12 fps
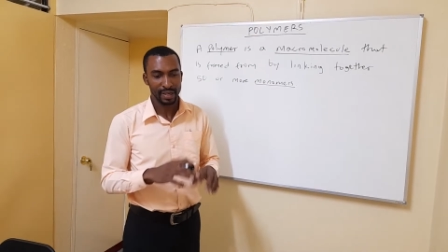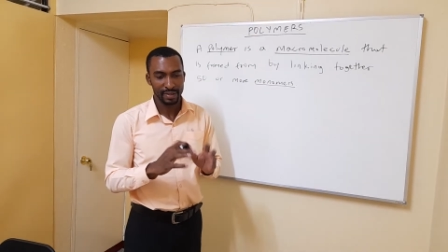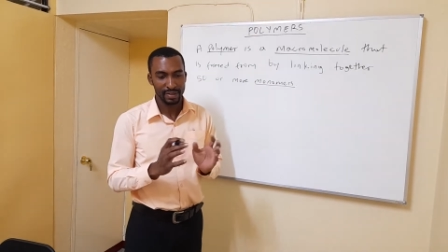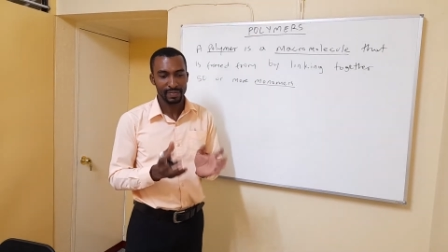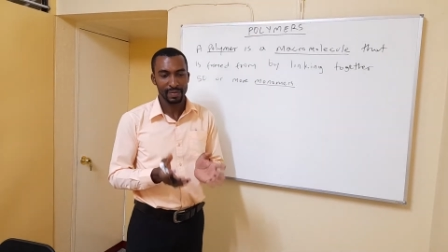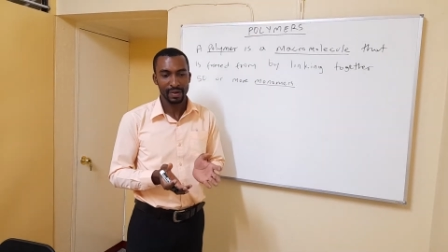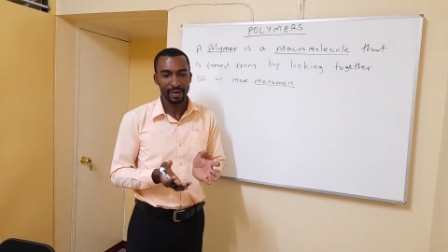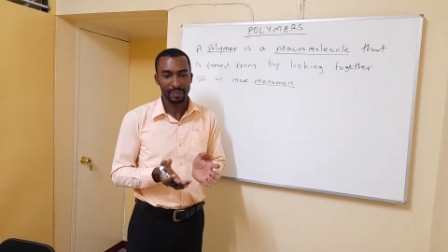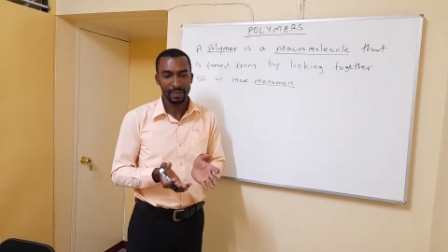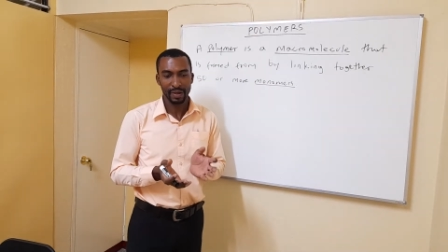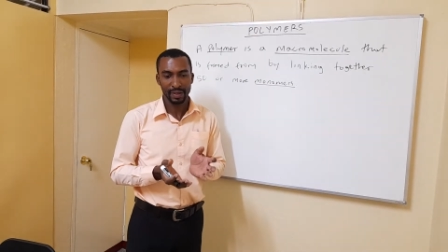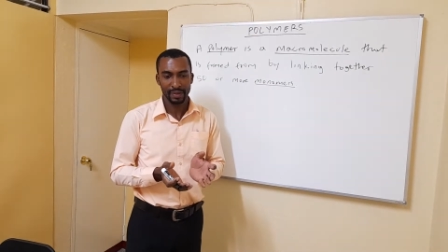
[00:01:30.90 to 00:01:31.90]
that are small
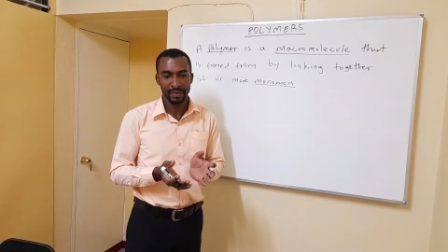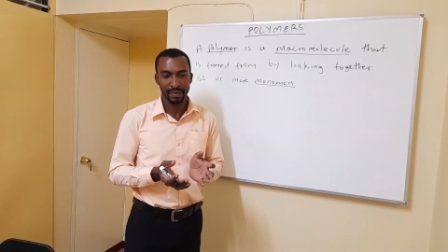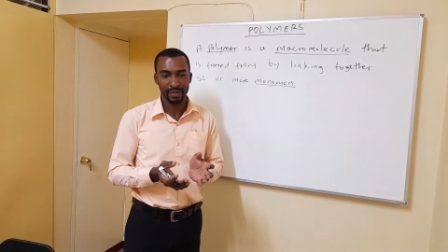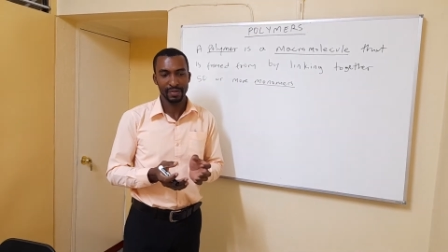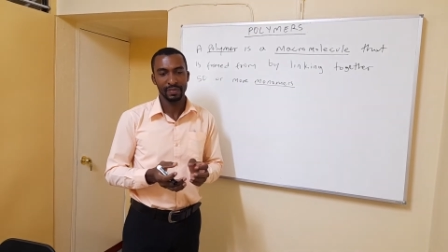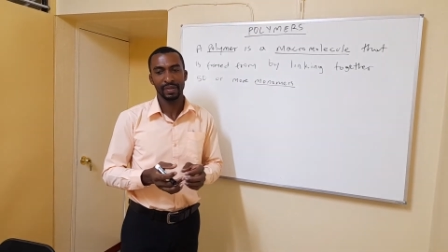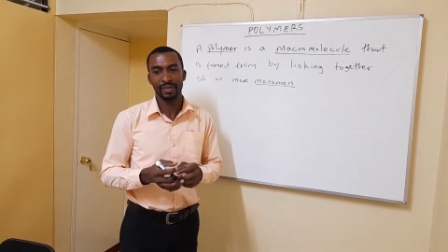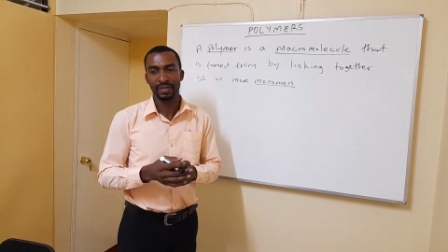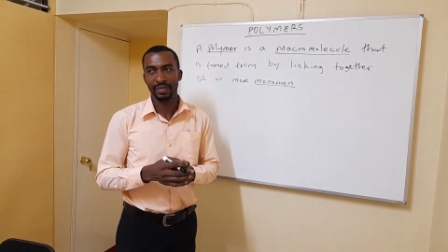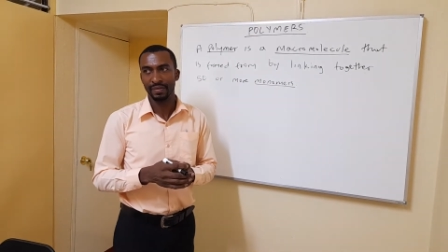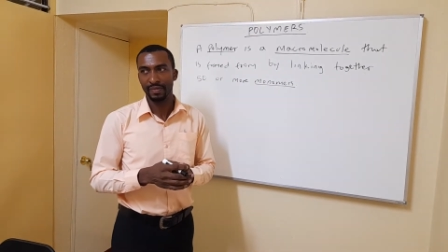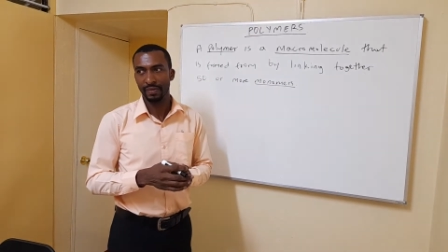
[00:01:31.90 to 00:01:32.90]
molecules, will
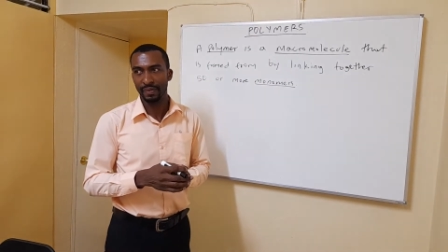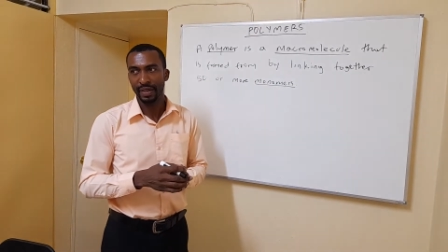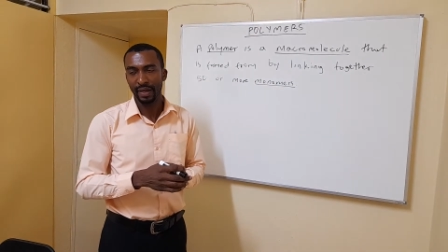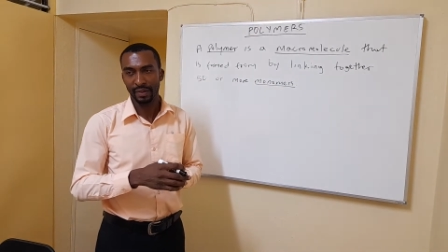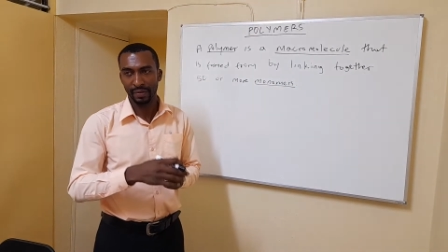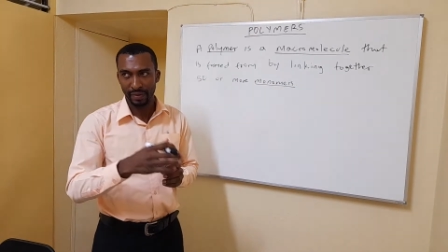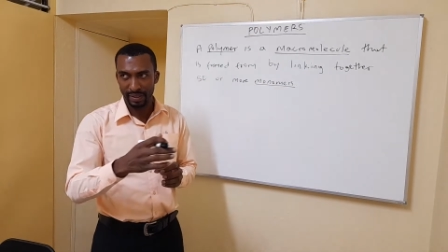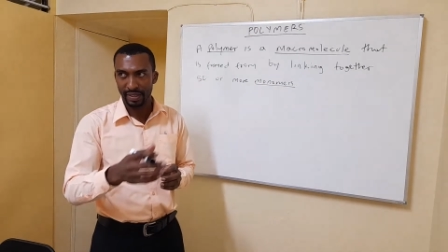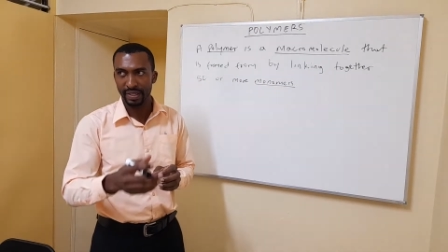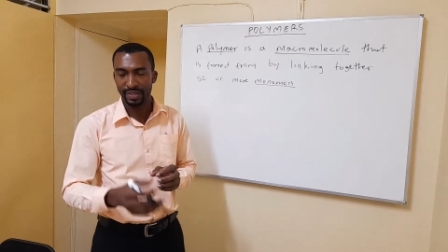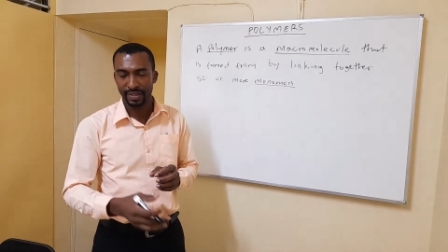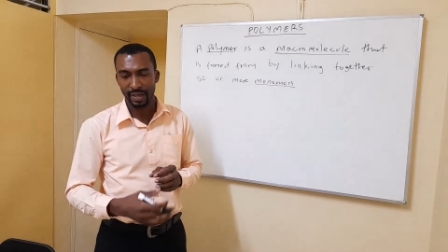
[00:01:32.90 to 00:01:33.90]
react
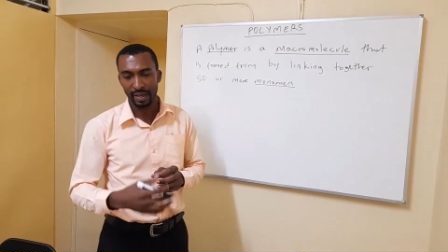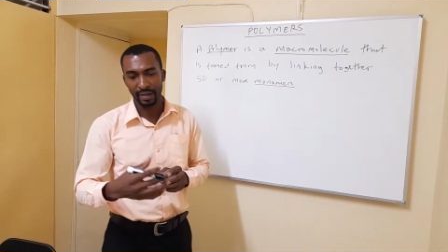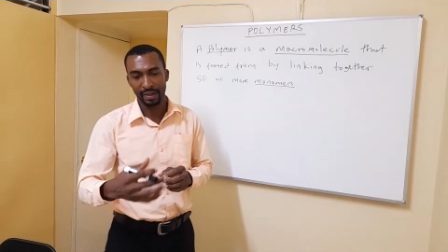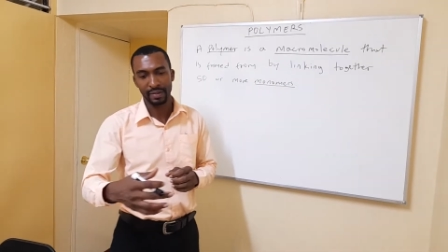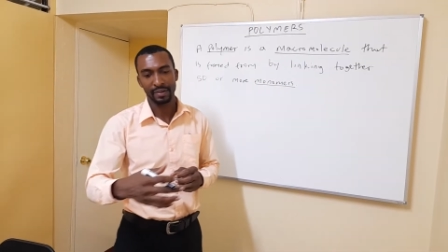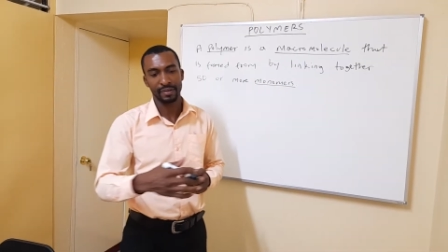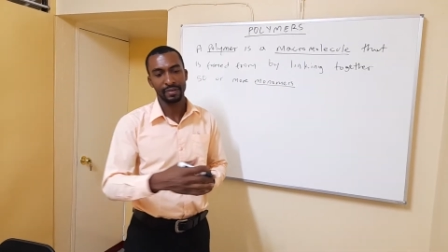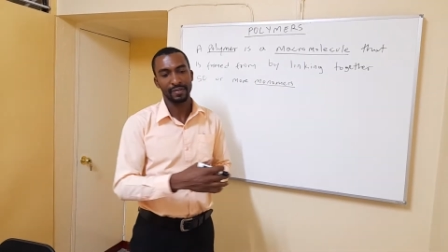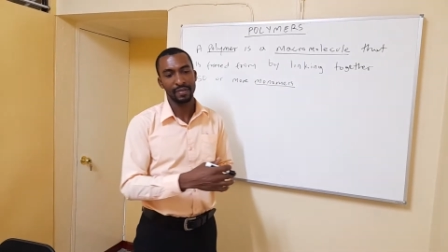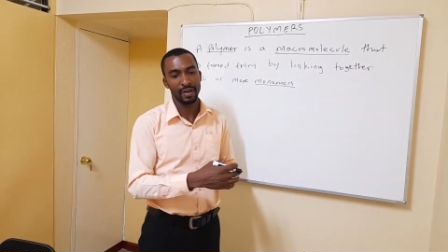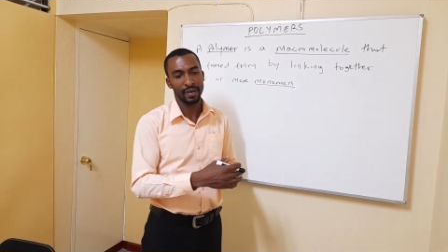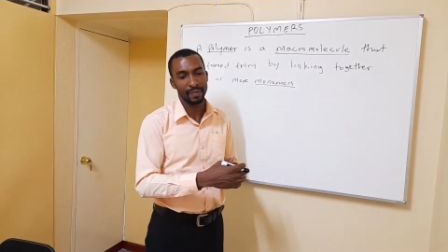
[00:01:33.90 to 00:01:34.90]
with each other to
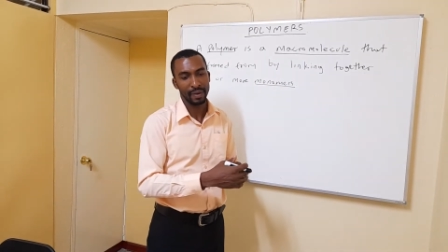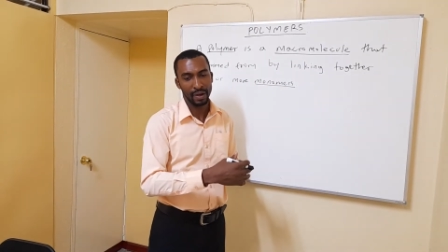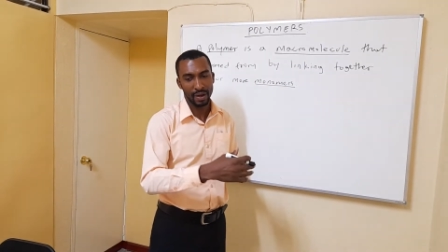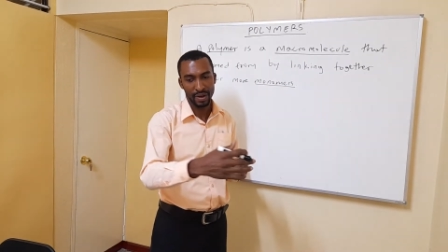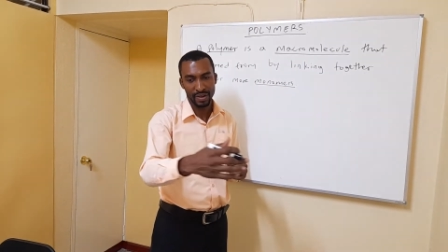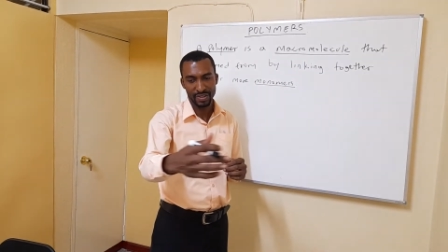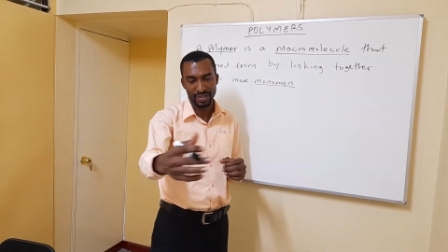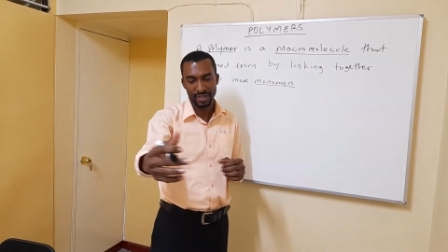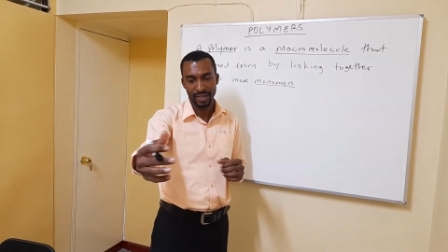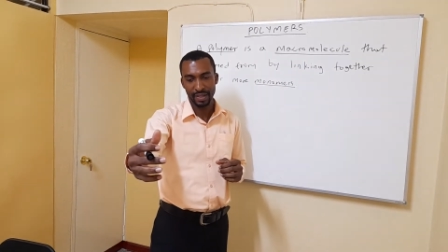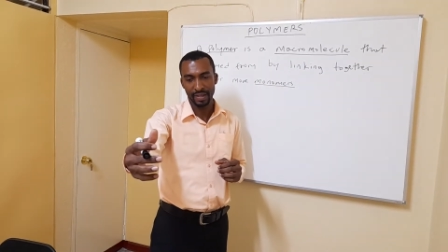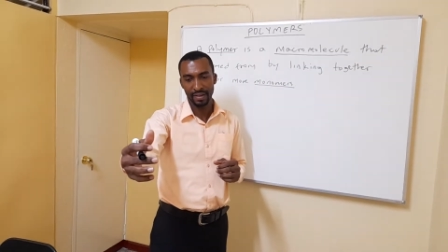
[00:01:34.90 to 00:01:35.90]
form a long
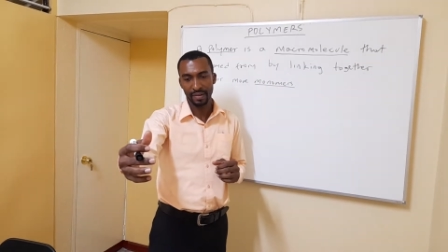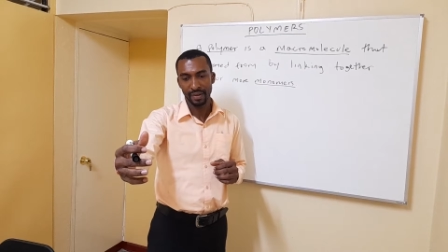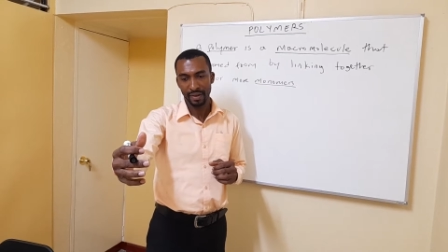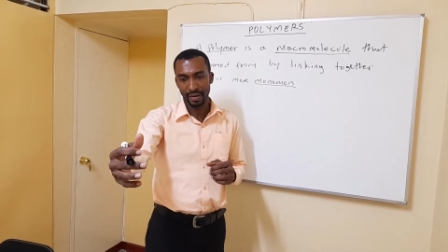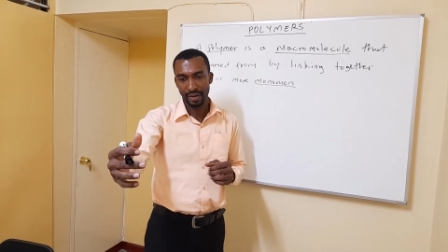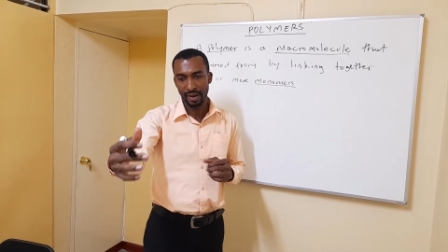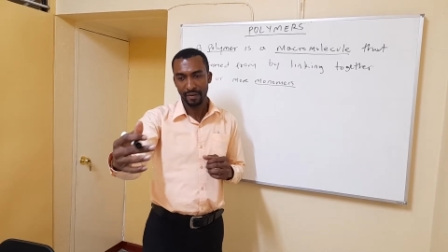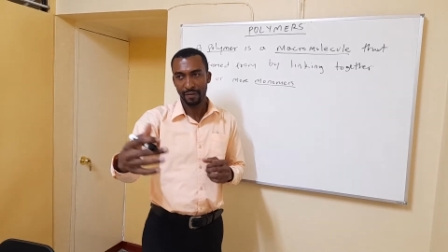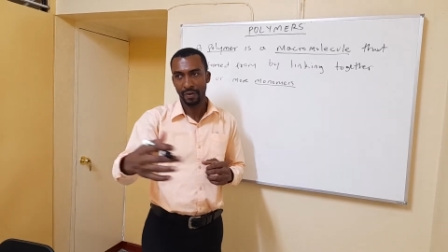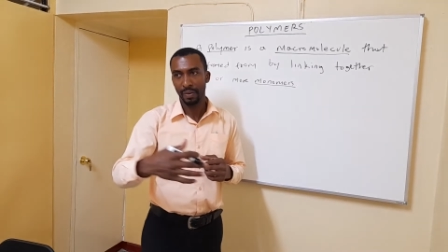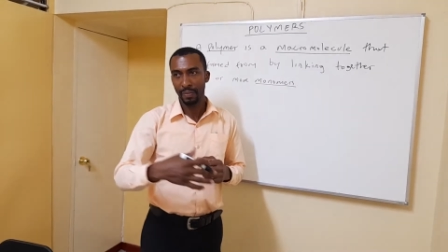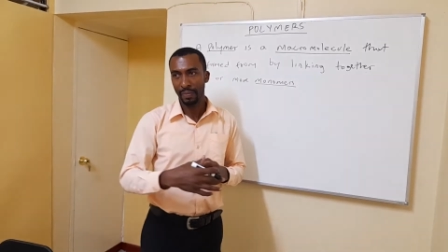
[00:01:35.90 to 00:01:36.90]
chain of
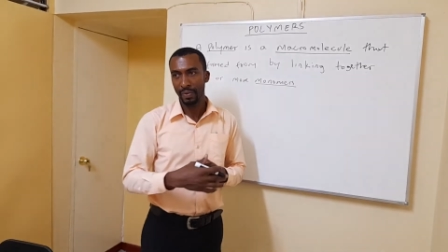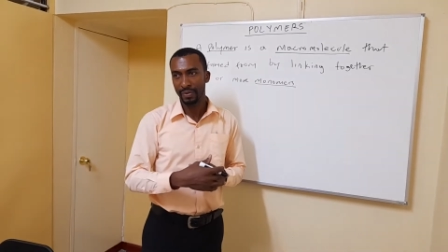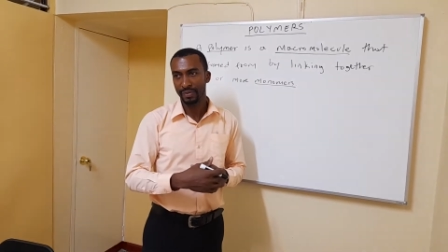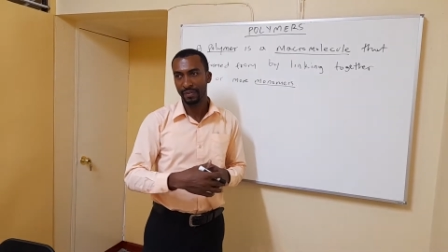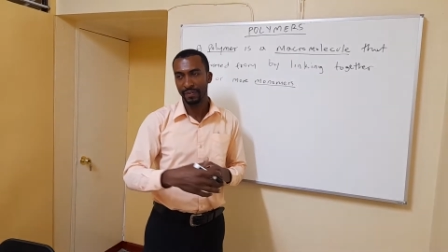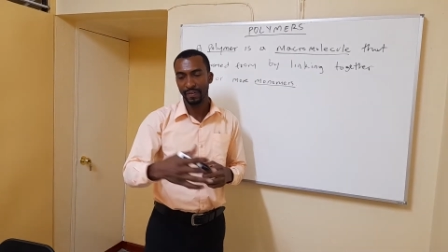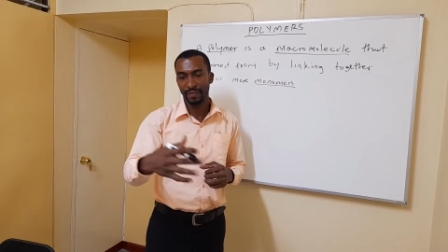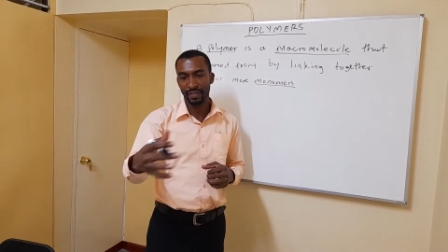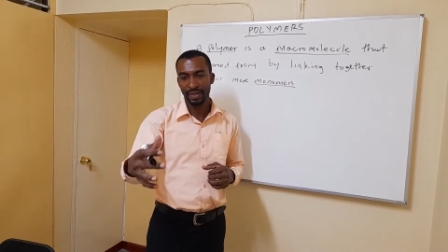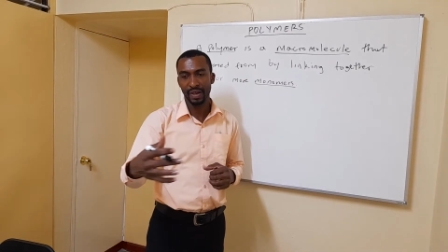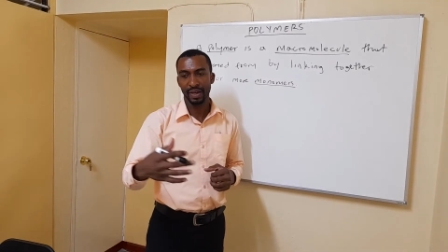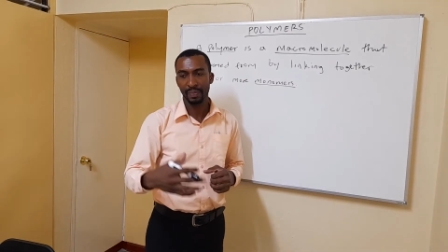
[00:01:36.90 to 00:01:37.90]
compounds with
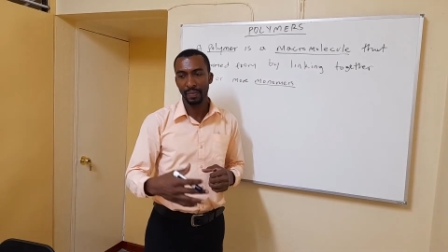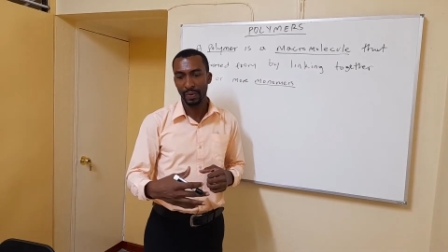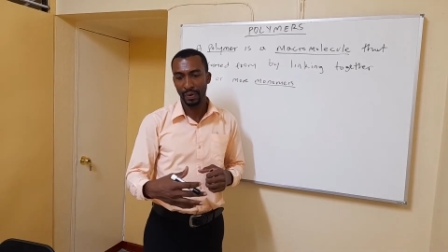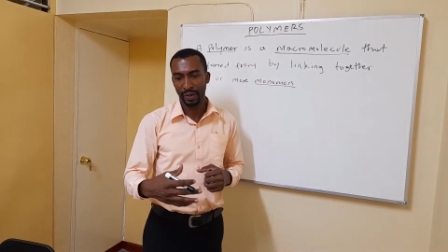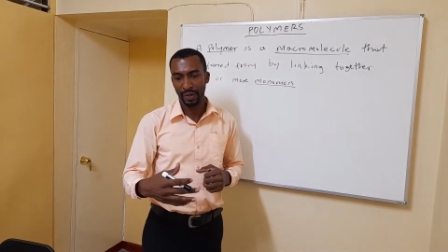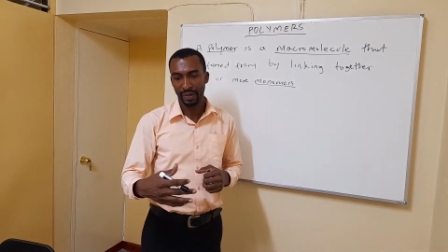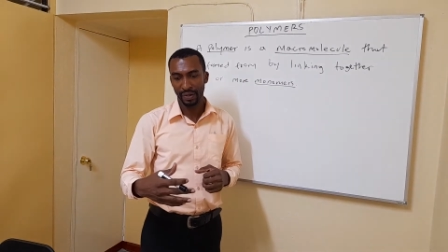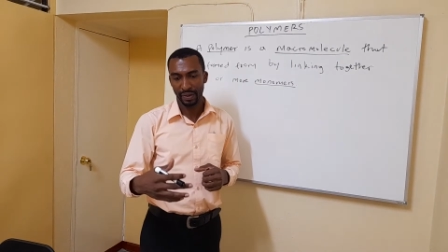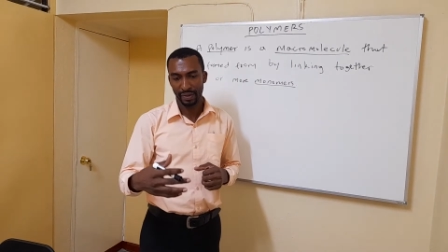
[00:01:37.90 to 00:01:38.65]
50 or more